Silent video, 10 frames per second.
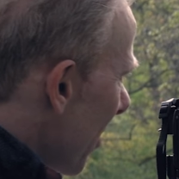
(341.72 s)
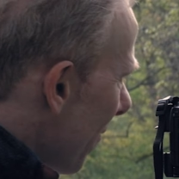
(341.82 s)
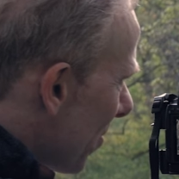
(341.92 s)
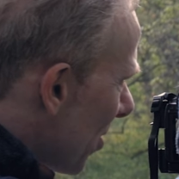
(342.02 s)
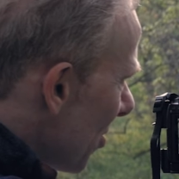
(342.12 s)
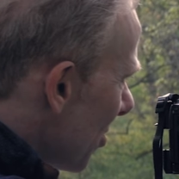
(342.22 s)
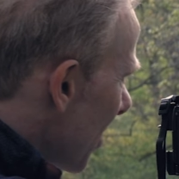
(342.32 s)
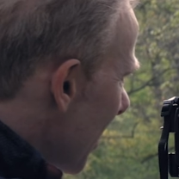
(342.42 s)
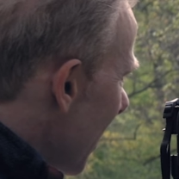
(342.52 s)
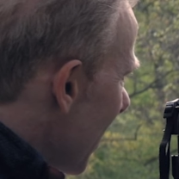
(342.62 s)
you've got
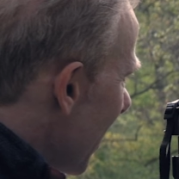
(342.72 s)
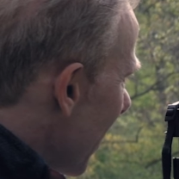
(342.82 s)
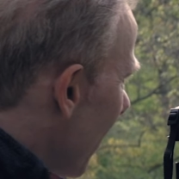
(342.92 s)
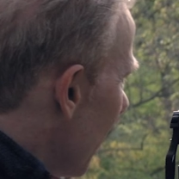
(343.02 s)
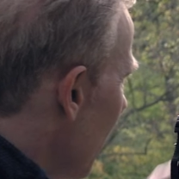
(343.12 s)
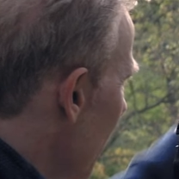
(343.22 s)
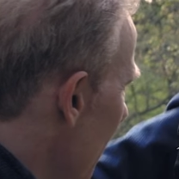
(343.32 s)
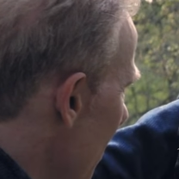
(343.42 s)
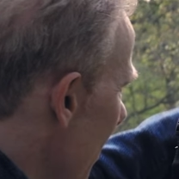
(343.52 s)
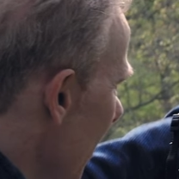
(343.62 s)
branches leading out,
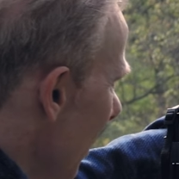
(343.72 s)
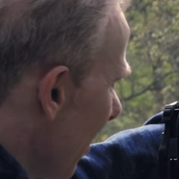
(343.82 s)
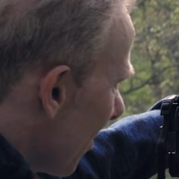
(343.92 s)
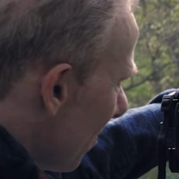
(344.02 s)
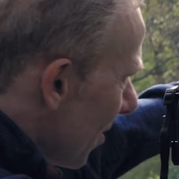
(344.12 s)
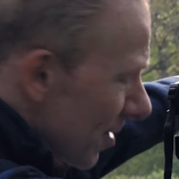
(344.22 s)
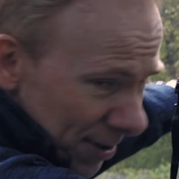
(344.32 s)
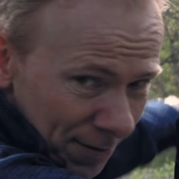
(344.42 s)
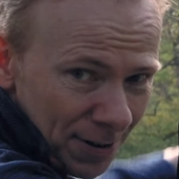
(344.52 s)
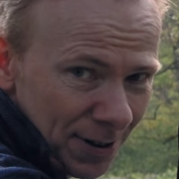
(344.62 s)
one to the left and one
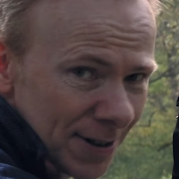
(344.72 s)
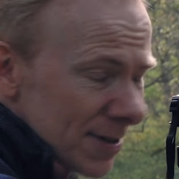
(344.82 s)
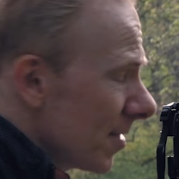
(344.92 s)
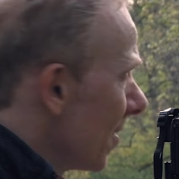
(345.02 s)
to the right.